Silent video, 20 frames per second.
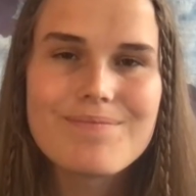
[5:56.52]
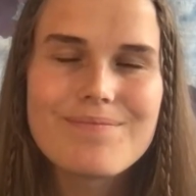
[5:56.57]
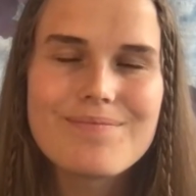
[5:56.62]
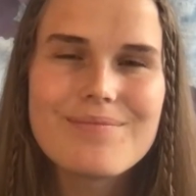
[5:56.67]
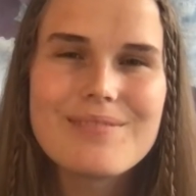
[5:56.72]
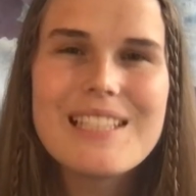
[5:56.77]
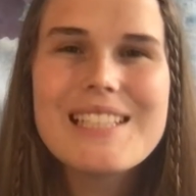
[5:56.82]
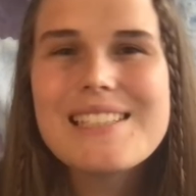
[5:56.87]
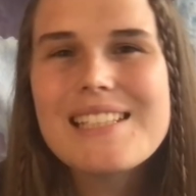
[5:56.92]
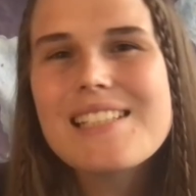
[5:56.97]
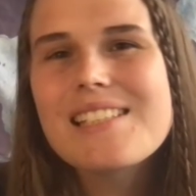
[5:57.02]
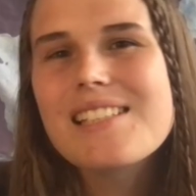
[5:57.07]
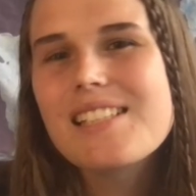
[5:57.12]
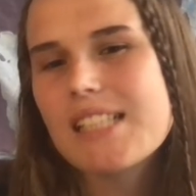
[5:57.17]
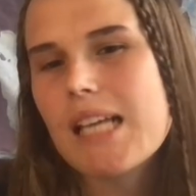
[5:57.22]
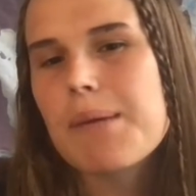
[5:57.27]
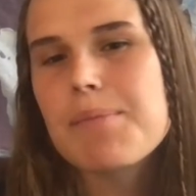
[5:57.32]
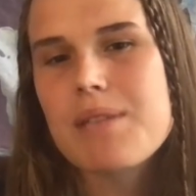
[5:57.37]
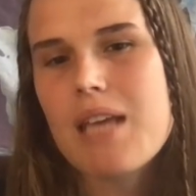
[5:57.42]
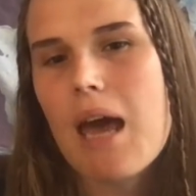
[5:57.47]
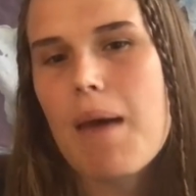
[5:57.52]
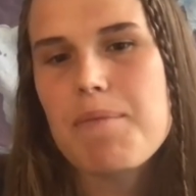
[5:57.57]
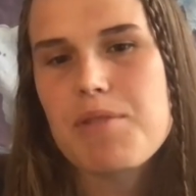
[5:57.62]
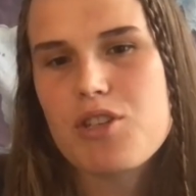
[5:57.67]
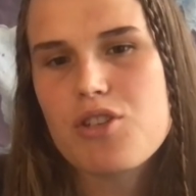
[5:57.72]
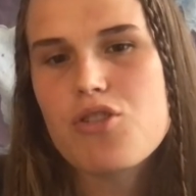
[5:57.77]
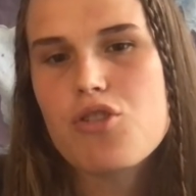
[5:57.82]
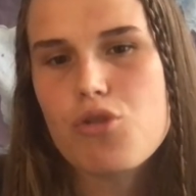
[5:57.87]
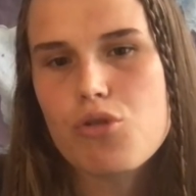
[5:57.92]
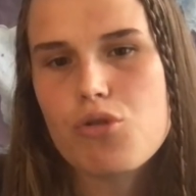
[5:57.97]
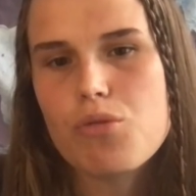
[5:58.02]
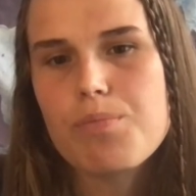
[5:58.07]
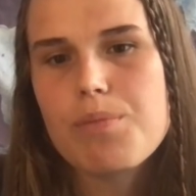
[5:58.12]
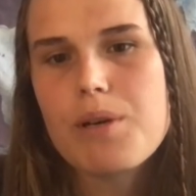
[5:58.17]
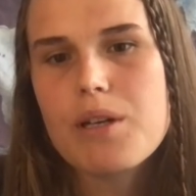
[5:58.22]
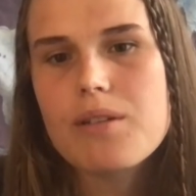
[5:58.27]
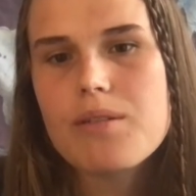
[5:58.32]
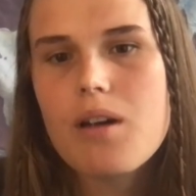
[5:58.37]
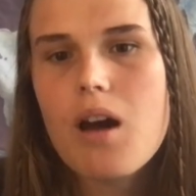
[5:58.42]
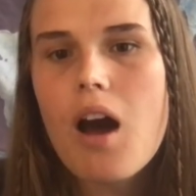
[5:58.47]
This is sometimes true,
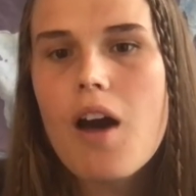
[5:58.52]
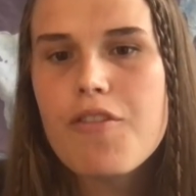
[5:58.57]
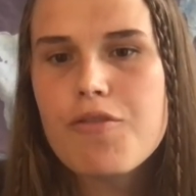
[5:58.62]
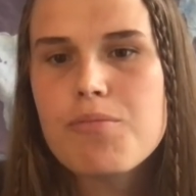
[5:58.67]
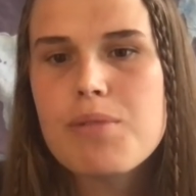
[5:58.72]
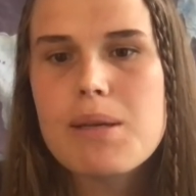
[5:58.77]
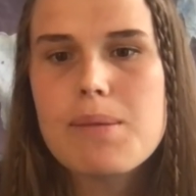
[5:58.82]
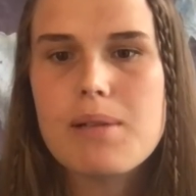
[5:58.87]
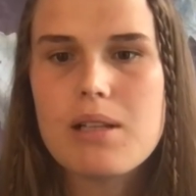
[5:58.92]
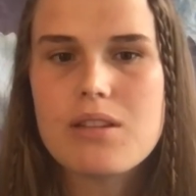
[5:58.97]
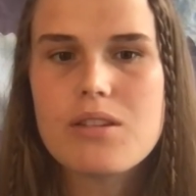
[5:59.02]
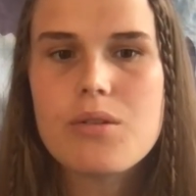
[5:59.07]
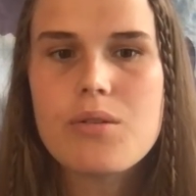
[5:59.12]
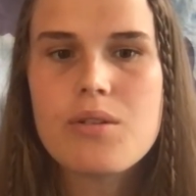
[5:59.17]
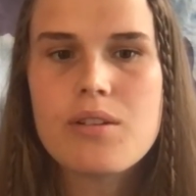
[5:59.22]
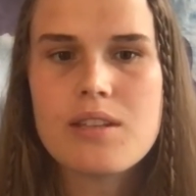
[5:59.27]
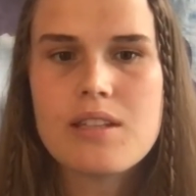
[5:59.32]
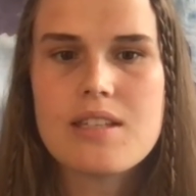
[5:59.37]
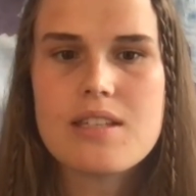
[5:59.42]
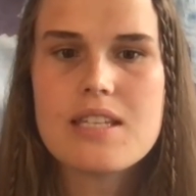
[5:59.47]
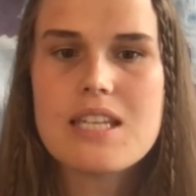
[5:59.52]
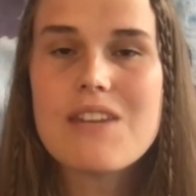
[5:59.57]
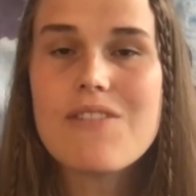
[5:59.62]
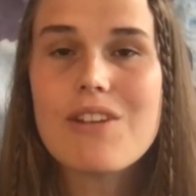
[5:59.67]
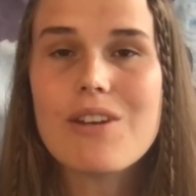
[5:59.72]
but often people are doing this even